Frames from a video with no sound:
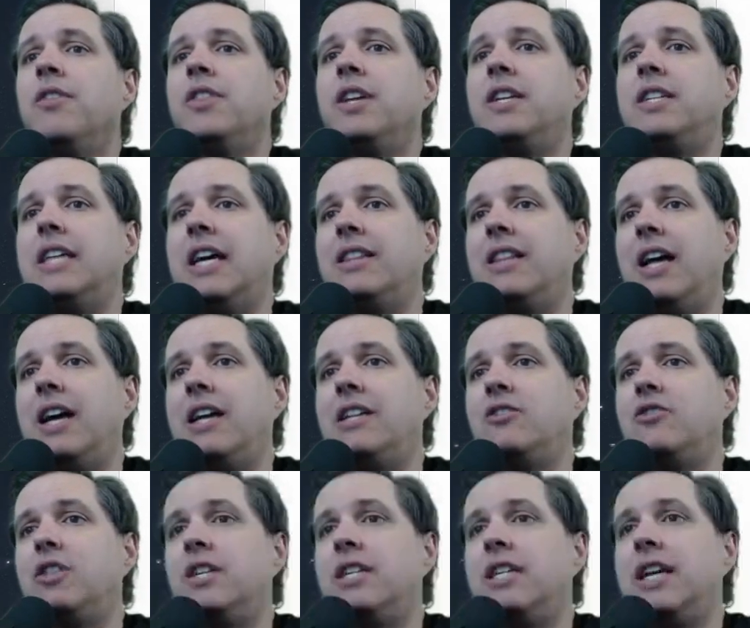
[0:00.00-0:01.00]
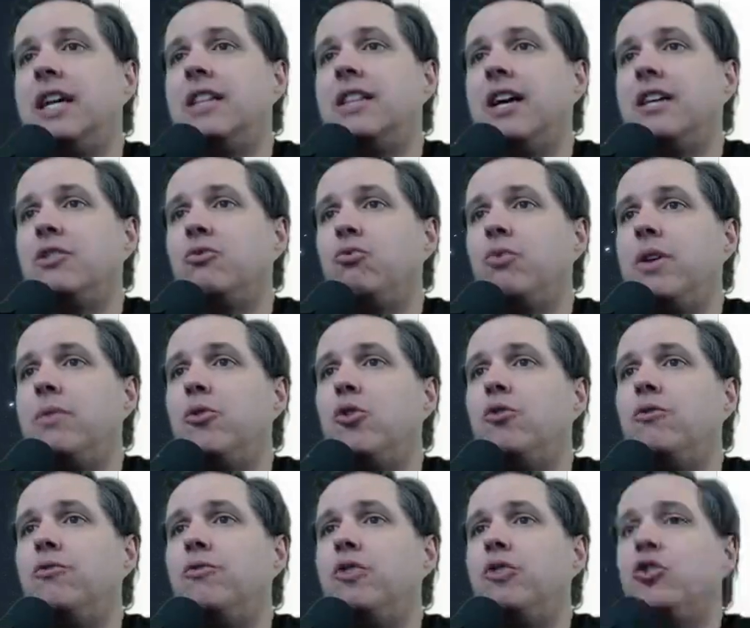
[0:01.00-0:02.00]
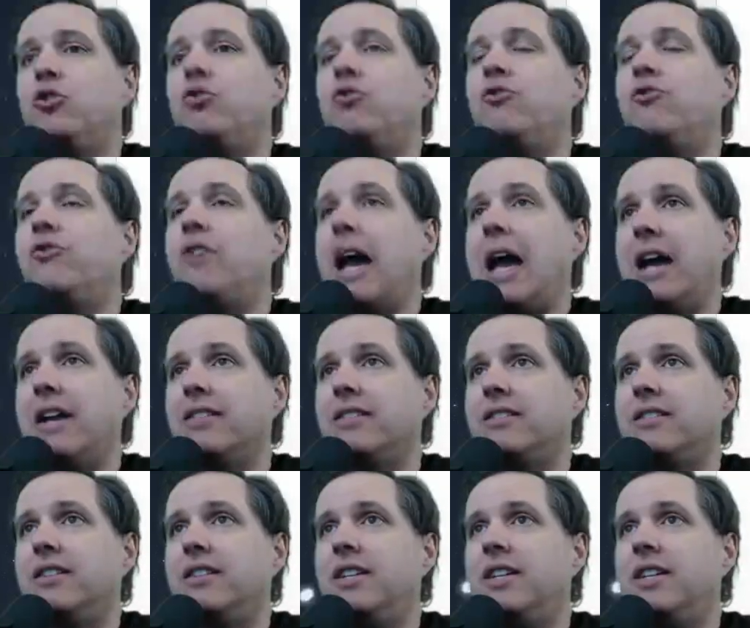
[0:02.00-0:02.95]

The deadlines are the deadlines. We move too fast